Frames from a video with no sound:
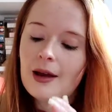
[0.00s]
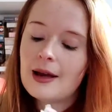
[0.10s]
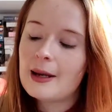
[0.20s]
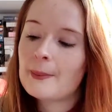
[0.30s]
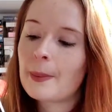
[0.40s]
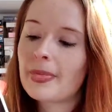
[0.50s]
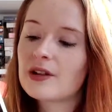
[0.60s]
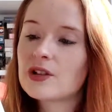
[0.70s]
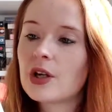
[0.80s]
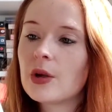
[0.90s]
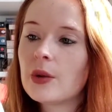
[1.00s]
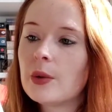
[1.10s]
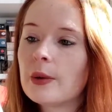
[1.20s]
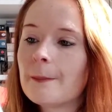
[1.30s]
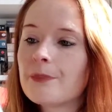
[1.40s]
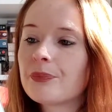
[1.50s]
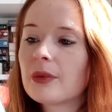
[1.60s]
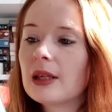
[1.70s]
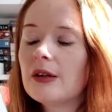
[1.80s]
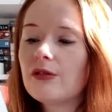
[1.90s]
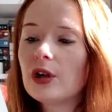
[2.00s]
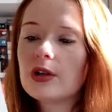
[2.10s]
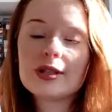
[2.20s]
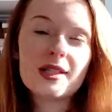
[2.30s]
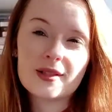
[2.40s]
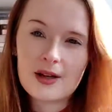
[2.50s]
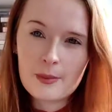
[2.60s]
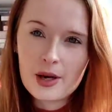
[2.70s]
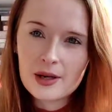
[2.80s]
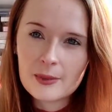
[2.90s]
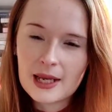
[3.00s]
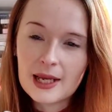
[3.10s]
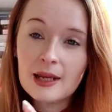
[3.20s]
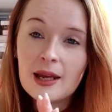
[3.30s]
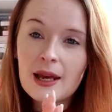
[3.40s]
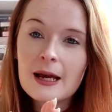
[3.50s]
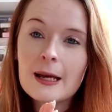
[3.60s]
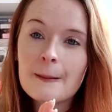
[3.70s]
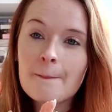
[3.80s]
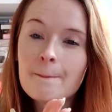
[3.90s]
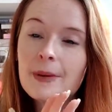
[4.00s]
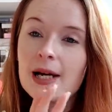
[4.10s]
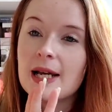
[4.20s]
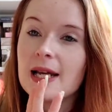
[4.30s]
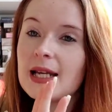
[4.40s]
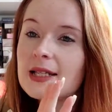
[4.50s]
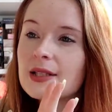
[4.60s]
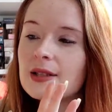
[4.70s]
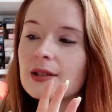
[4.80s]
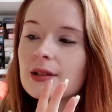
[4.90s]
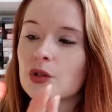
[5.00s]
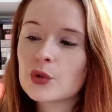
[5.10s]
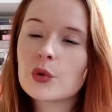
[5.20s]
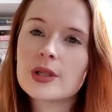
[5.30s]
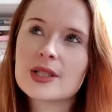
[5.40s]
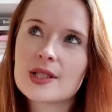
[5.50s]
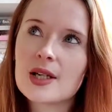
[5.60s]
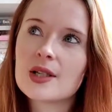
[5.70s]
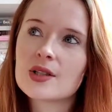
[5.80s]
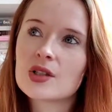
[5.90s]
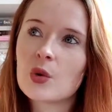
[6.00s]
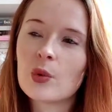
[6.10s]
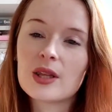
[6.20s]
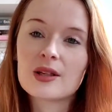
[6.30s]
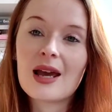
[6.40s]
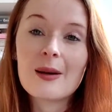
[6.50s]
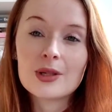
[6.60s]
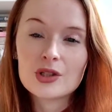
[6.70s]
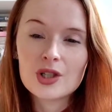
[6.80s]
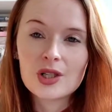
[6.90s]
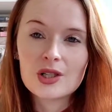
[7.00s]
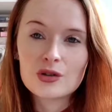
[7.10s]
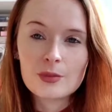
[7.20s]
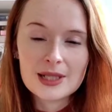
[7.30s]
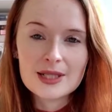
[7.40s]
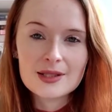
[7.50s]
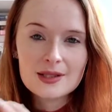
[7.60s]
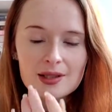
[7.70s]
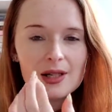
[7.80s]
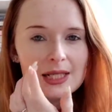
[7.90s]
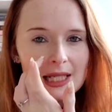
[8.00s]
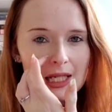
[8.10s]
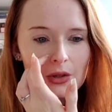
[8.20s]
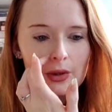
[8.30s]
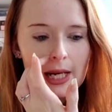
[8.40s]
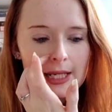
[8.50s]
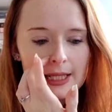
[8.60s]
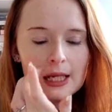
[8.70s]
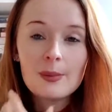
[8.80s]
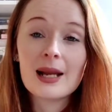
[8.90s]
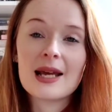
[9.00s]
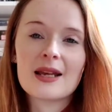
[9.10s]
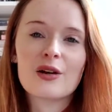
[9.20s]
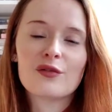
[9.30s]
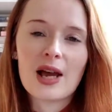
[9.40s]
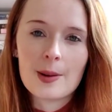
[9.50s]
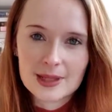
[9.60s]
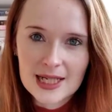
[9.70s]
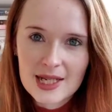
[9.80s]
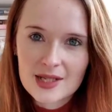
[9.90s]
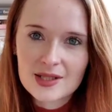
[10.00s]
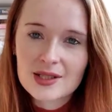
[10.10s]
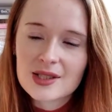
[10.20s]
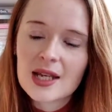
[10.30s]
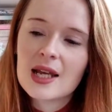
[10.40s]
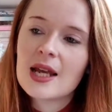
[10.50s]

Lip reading: So it follows DCI Barnaby, but the story starts with an amateur dramatic society creating a play of Amadeus,